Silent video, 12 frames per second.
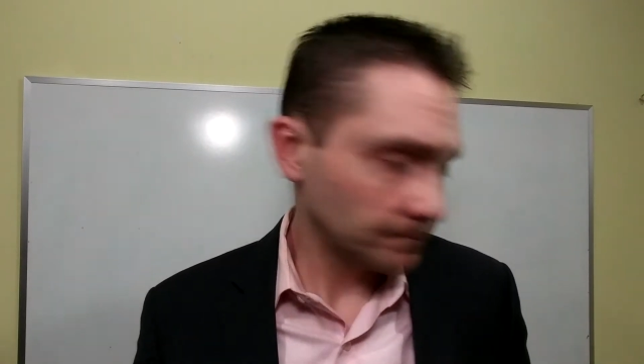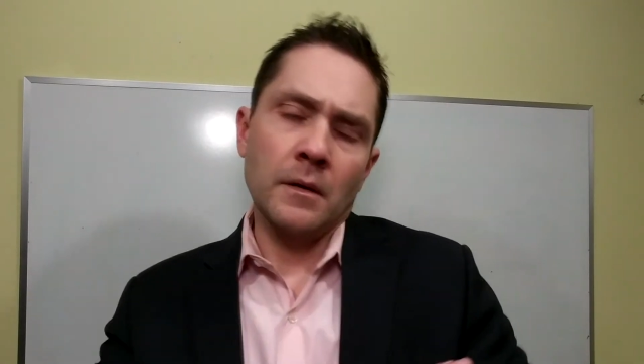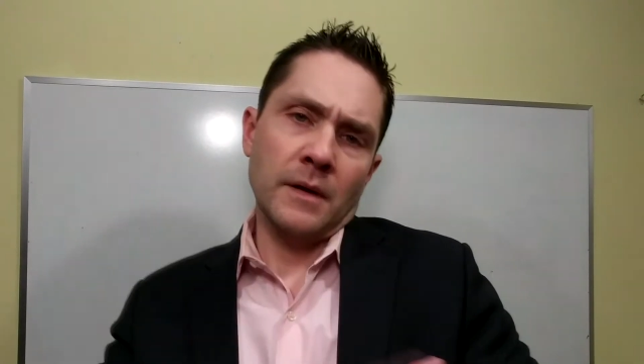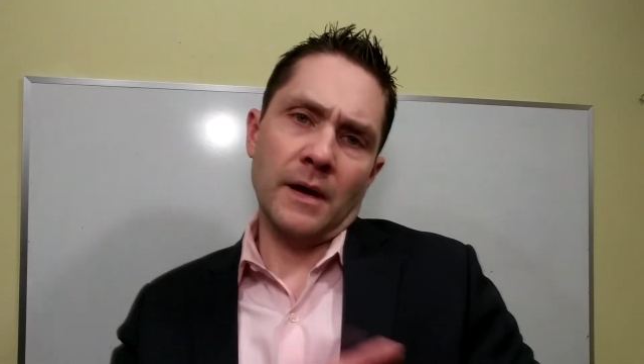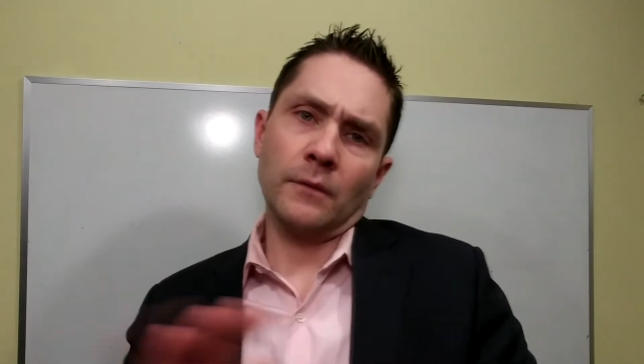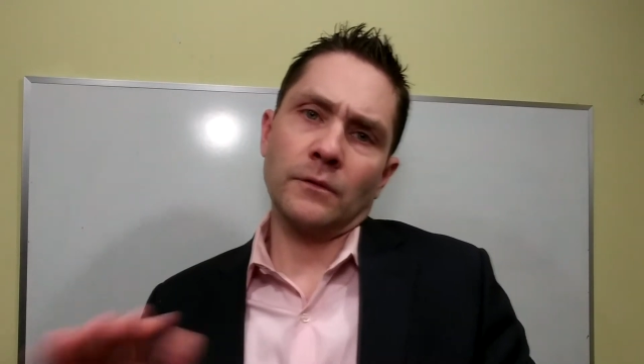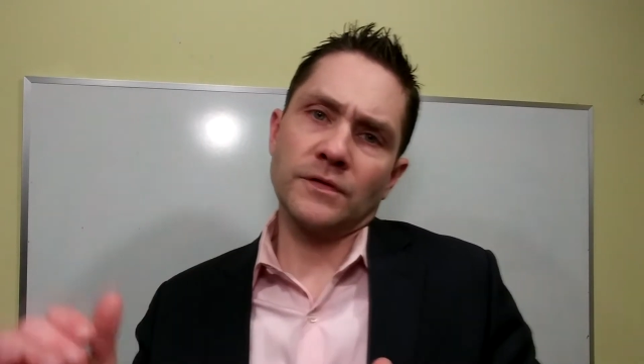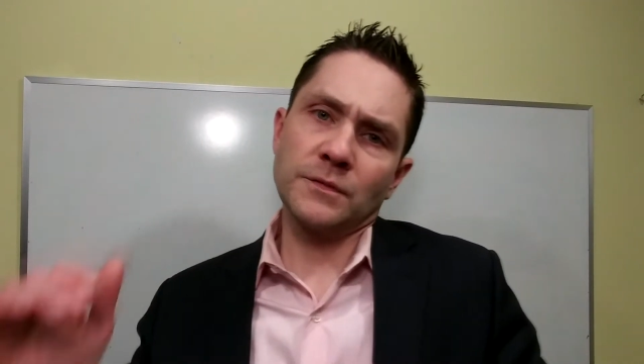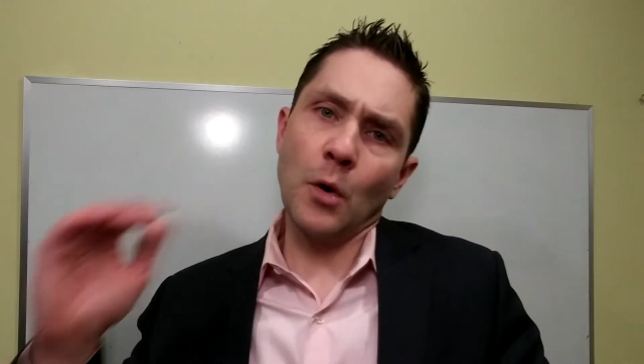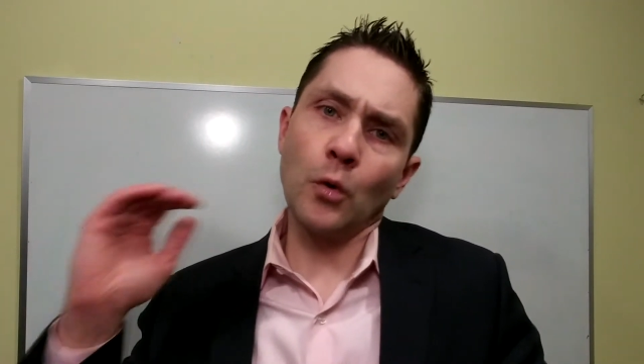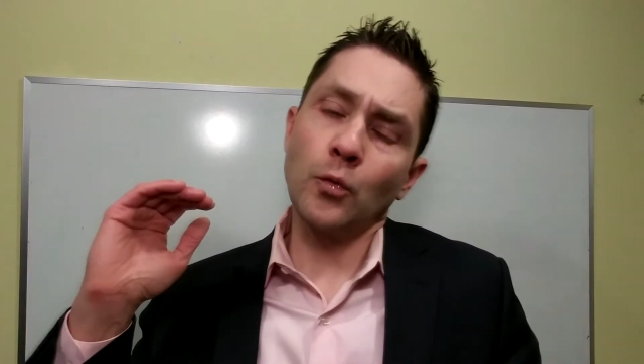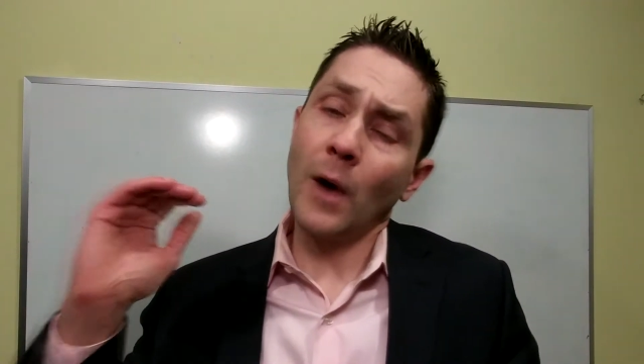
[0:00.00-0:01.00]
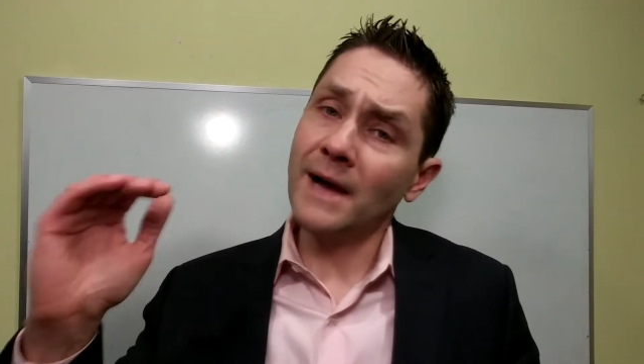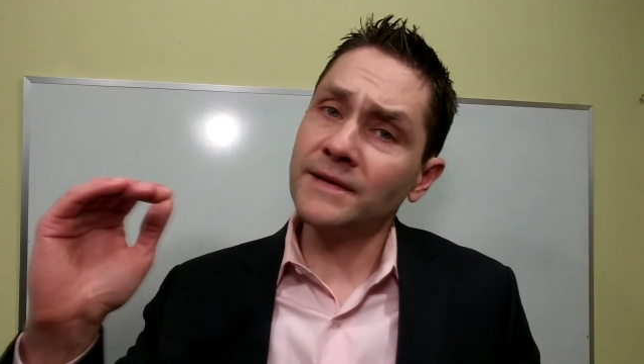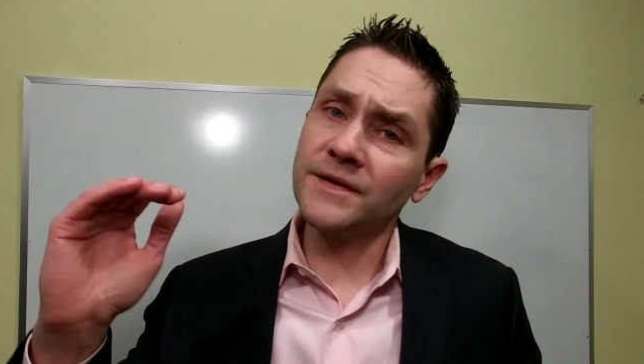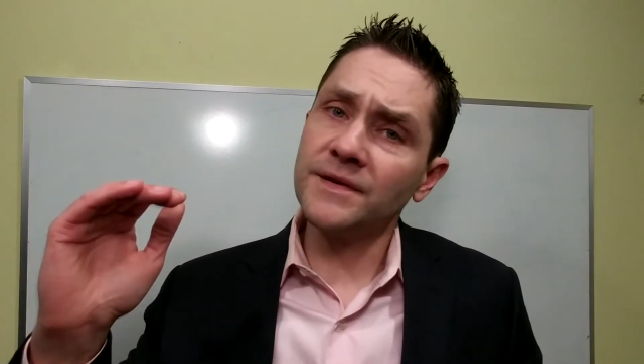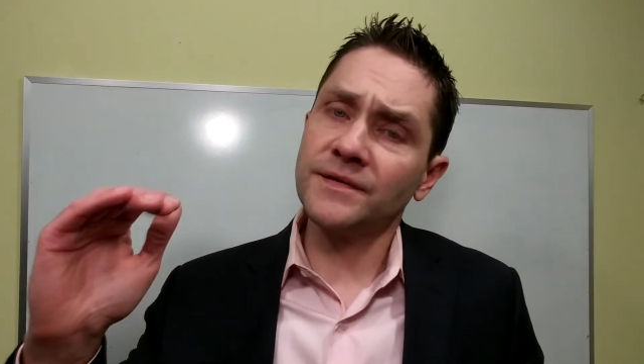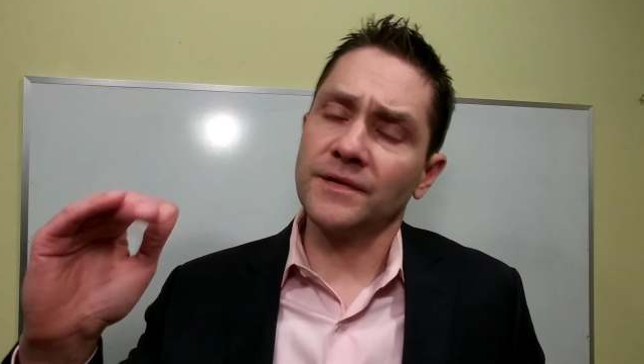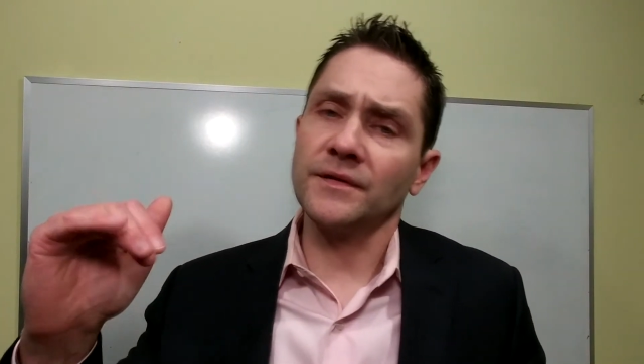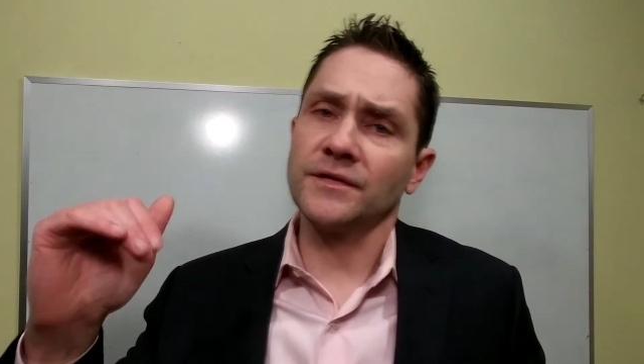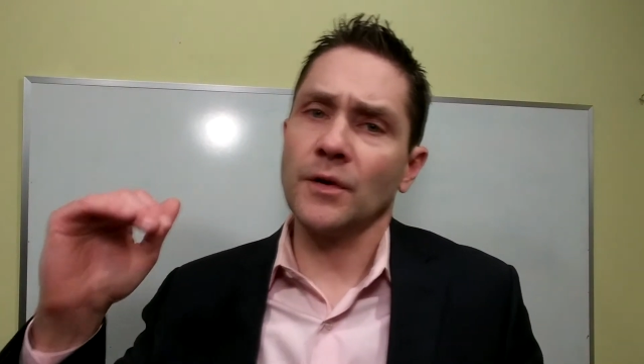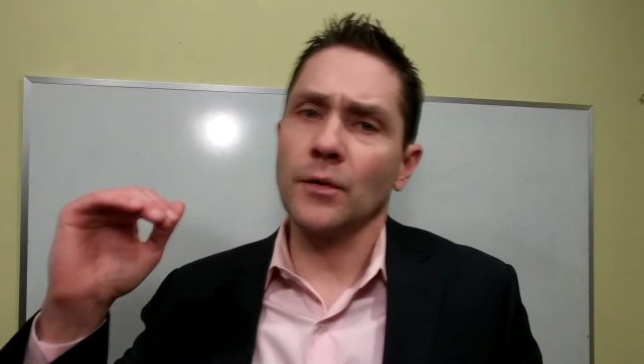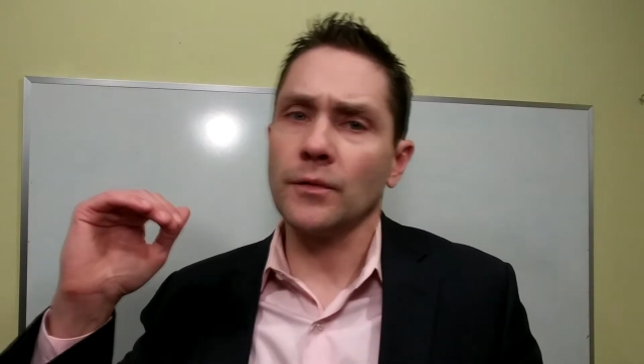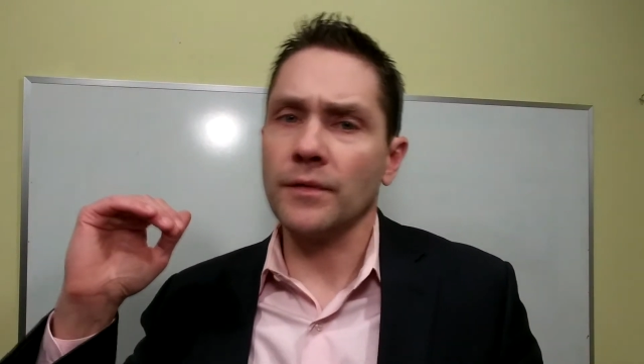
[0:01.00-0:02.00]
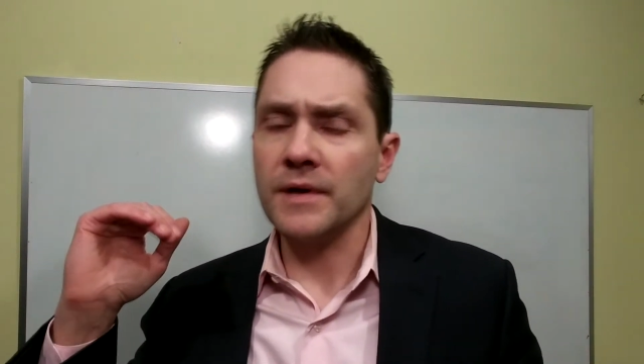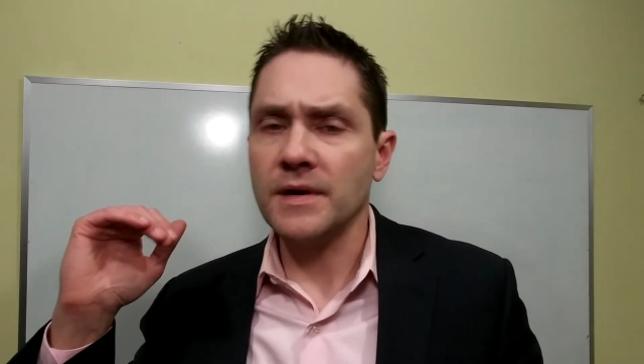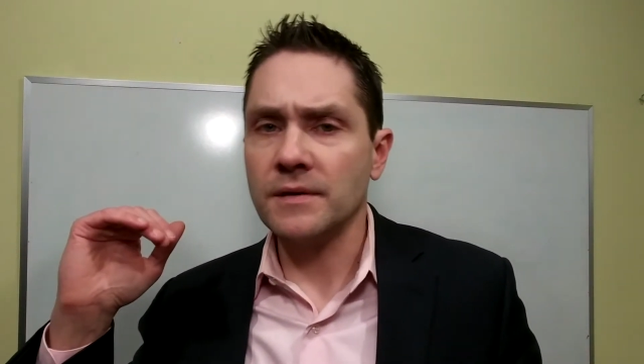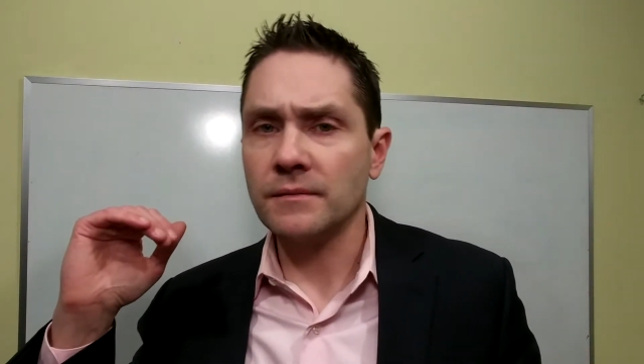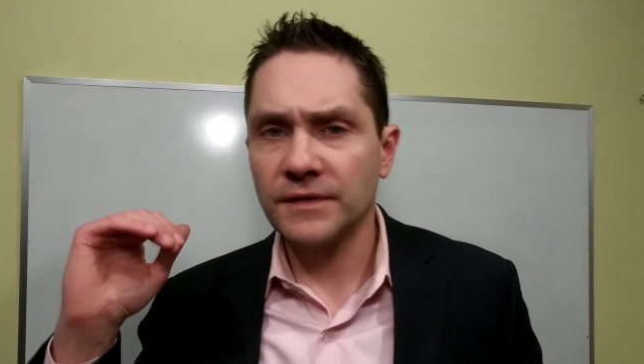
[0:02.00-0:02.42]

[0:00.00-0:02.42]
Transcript: Now, smoke rises, and so the